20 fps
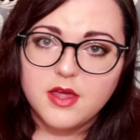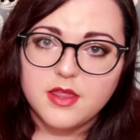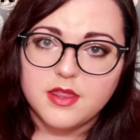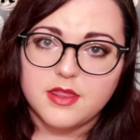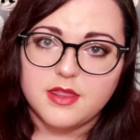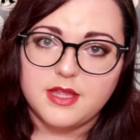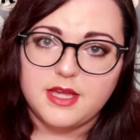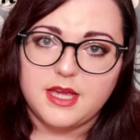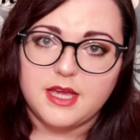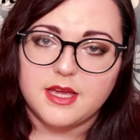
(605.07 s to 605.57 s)

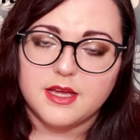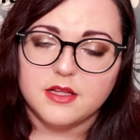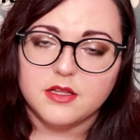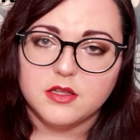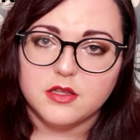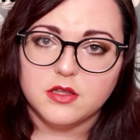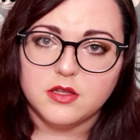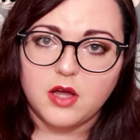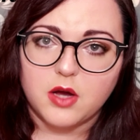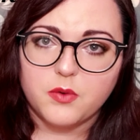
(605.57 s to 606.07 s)
The
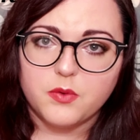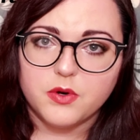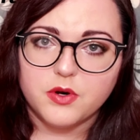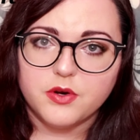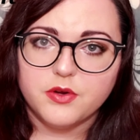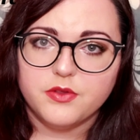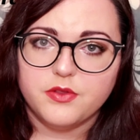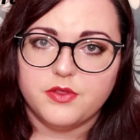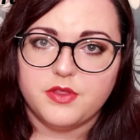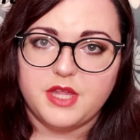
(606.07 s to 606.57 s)

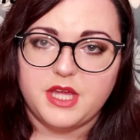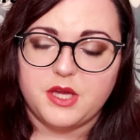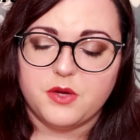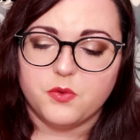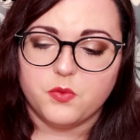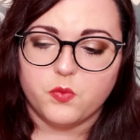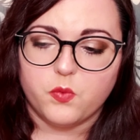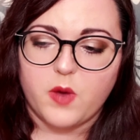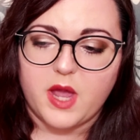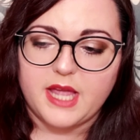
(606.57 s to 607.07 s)
lower the
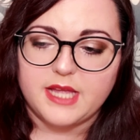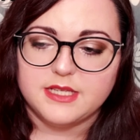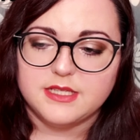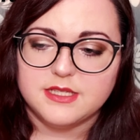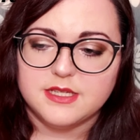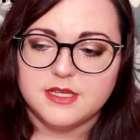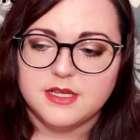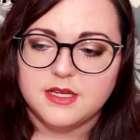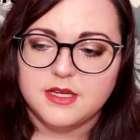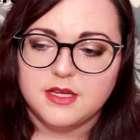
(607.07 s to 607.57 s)

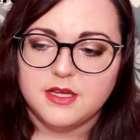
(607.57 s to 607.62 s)
weight